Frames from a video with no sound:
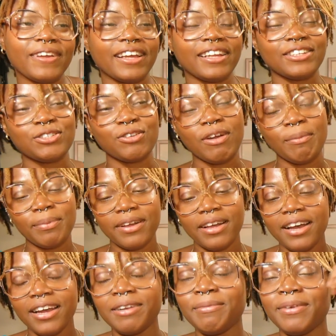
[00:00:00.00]
And so right
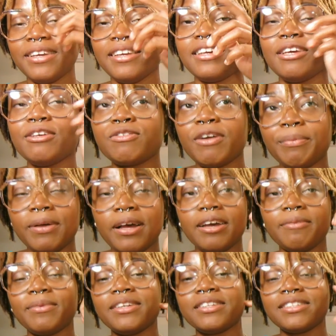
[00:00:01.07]
behind me, he's right
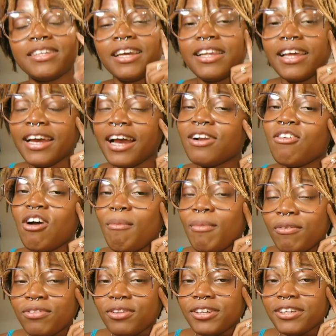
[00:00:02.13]
behind me saying like, I know I'm
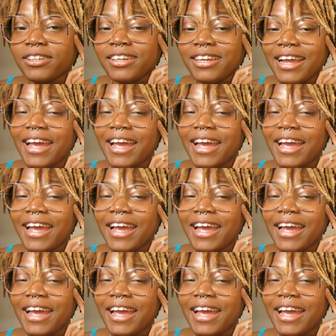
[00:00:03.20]
a flirt.